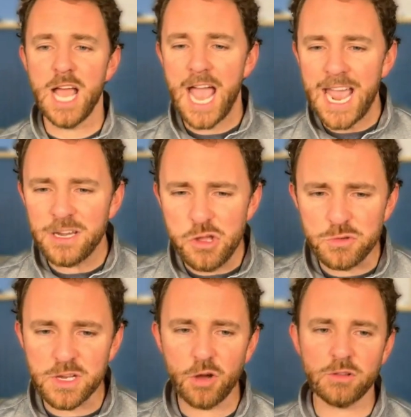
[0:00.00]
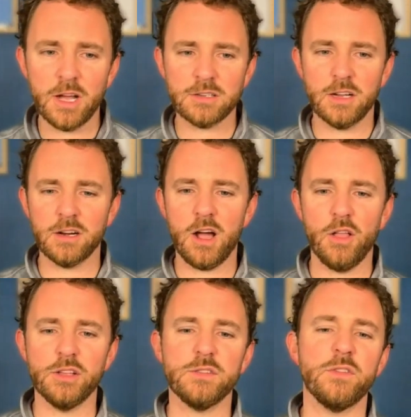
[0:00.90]
and use code
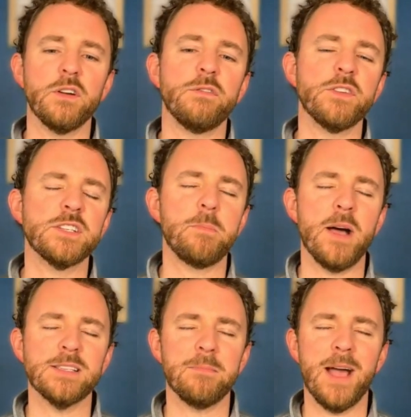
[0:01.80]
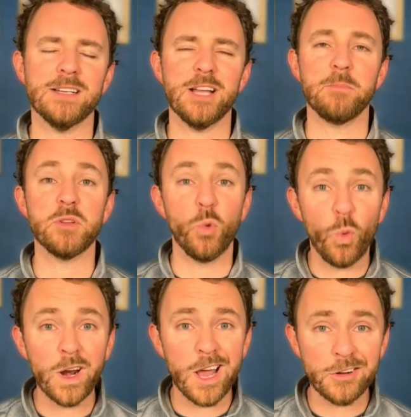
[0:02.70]
LOCKEDONCollege for a first deposit match up to
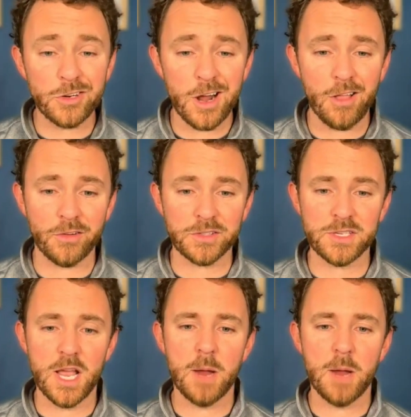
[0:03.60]
$100.